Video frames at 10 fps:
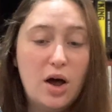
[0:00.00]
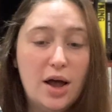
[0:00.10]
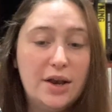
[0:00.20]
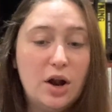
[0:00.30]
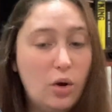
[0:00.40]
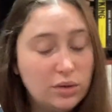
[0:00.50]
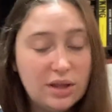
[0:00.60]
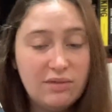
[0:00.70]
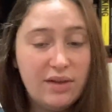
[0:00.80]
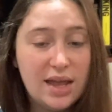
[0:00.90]
on
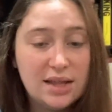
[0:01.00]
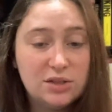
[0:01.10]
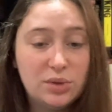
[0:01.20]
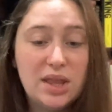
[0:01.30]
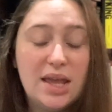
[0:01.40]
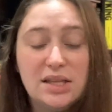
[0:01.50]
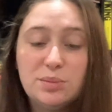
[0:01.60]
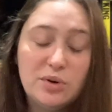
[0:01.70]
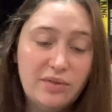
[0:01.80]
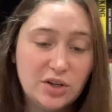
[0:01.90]
OnlyFans with his
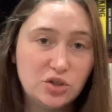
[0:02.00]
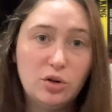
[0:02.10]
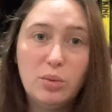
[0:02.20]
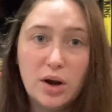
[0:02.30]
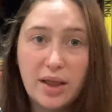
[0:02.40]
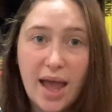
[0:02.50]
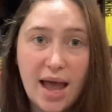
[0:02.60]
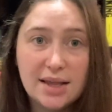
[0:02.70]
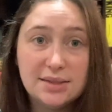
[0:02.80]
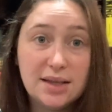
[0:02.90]
professional work
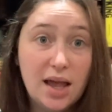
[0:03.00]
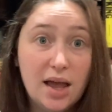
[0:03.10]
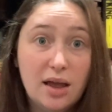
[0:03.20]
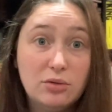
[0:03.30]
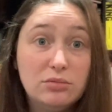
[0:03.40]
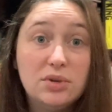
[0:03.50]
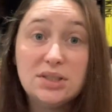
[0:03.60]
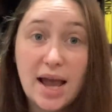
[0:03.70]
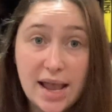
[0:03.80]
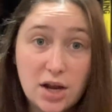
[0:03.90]
as a
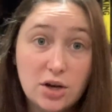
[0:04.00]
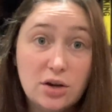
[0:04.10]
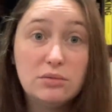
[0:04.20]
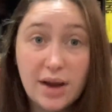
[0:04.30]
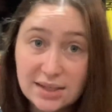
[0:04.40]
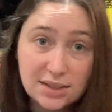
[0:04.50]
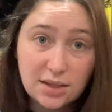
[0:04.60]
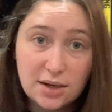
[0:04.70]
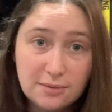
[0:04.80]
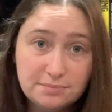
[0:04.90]
retired
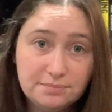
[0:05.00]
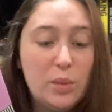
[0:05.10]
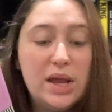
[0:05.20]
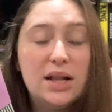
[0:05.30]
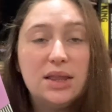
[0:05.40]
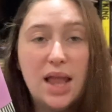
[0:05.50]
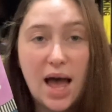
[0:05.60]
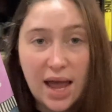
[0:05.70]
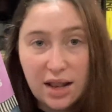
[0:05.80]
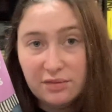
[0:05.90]
wrestler. We get a
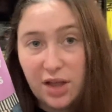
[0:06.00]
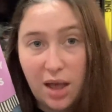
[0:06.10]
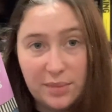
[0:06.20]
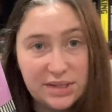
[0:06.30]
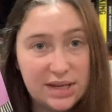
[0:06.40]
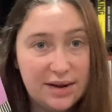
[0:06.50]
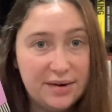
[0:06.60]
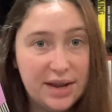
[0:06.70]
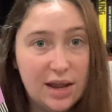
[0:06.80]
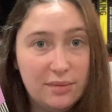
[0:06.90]
lot of
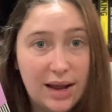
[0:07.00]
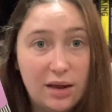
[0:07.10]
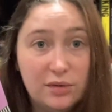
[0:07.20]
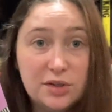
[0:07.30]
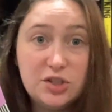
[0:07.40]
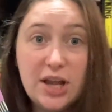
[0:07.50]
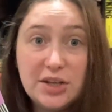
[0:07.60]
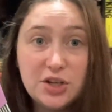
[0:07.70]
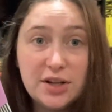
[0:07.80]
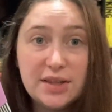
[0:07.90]
commentary around
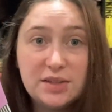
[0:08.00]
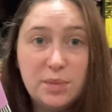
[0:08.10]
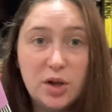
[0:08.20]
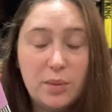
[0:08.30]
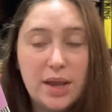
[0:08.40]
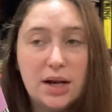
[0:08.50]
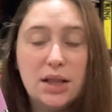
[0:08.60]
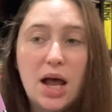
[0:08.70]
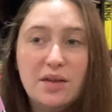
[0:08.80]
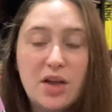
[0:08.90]
gender in this book. We get a
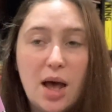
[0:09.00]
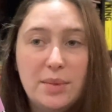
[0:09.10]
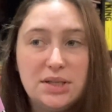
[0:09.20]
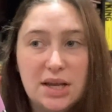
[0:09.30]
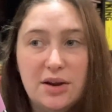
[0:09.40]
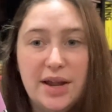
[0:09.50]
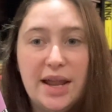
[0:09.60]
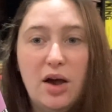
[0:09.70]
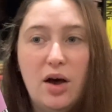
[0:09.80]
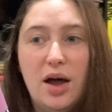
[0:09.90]
lot of commentary
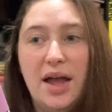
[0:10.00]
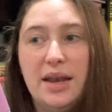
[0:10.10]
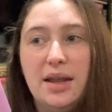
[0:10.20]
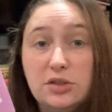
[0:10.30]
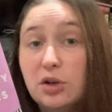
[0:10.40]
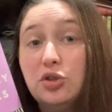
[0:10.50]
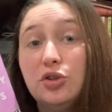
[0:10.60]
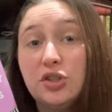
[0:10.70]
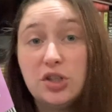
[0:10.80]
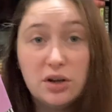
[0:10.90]
on social
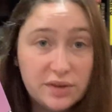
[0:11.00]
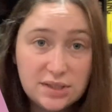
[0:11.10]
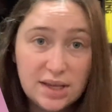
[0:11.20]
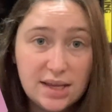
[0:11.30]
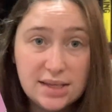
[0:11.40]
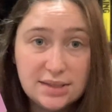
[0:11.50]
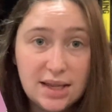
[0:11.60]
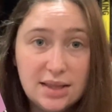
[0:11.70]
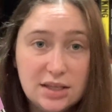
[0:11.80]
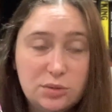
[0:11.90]
services
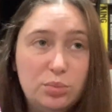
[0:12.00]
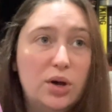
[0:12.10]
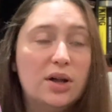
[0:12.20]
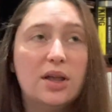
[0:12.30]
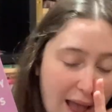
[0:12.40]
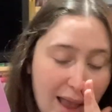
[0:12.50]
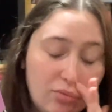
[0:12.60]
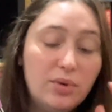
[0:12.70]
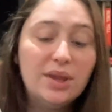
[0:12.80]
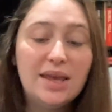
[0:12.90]
in this book. I
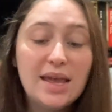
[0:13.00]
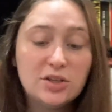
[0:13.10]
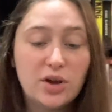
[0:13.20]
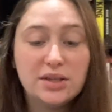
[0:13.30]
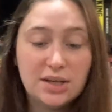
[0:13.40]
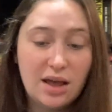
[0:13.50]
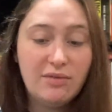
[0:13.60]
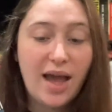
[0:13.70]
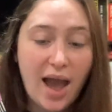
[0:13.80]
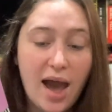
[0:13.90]
really can't stress enough
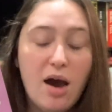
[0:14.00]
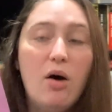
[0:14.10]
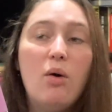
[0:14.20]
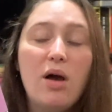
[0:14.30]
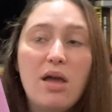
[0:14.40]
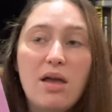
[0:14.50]
how